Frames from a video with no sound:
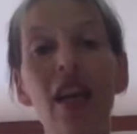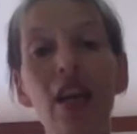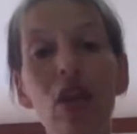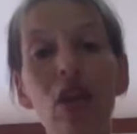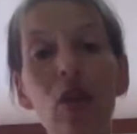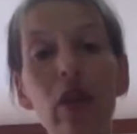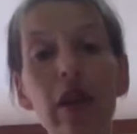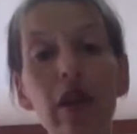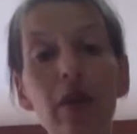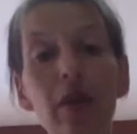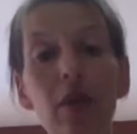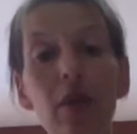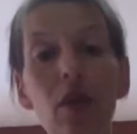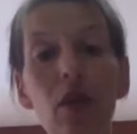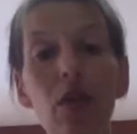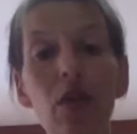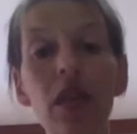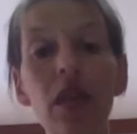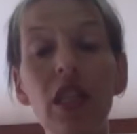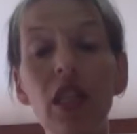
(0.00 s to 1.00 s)
Do a little bit
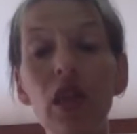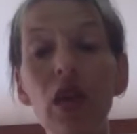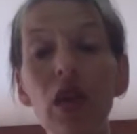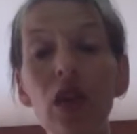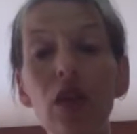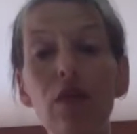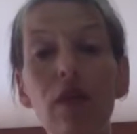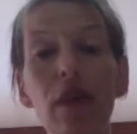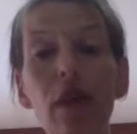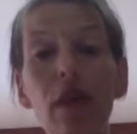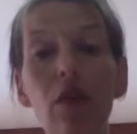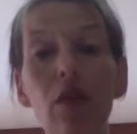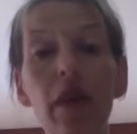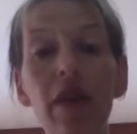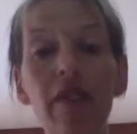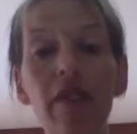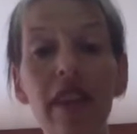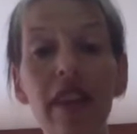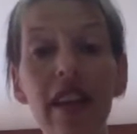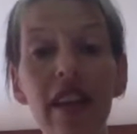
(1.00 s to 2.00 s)
more research, follow my
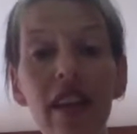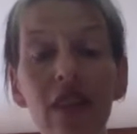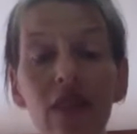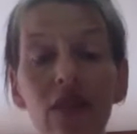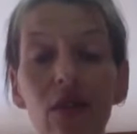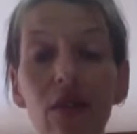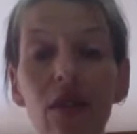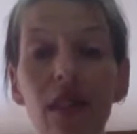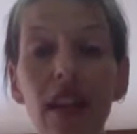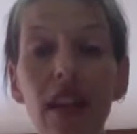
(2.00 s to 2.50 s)
videos.